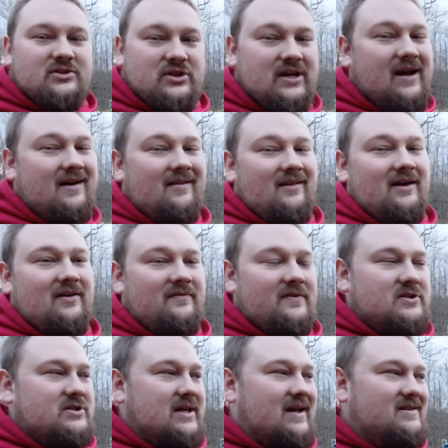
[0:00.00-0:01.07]
She had a lot of
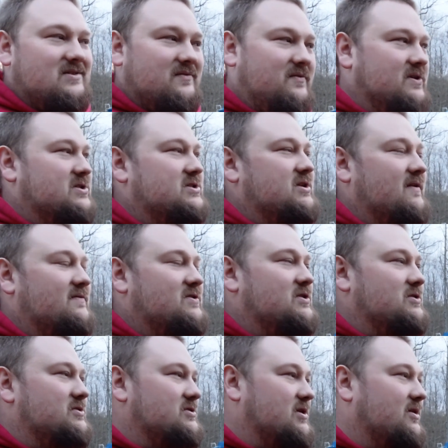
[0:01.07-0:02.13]
fish tanks and fish stuff
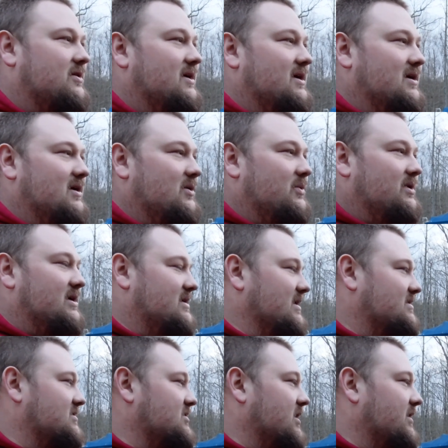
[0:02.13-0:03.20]
too, so we did
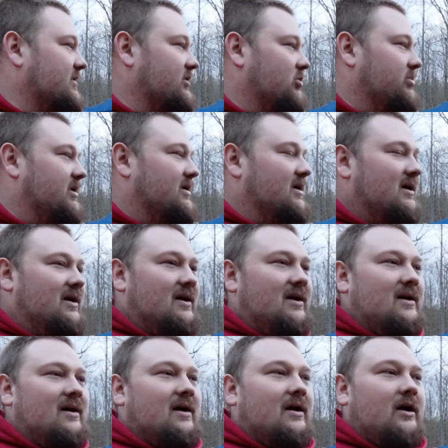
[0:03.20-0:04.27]
get to talk a little bit.
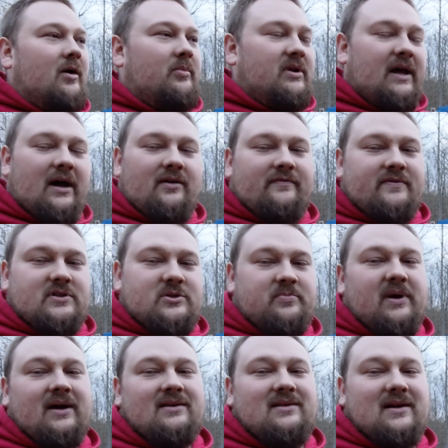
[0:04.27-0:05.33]
And out of
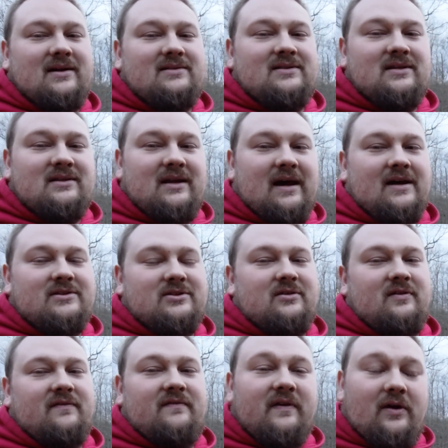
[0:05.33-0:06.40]
respect, I didn't ask her
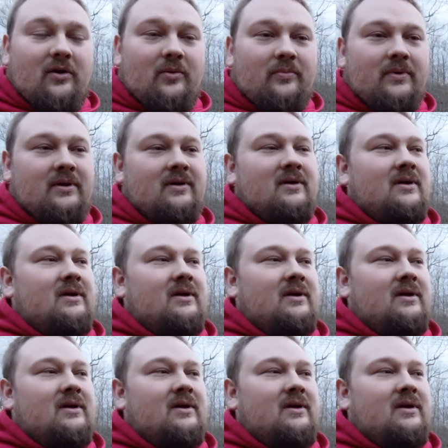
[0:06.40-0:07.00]
to film.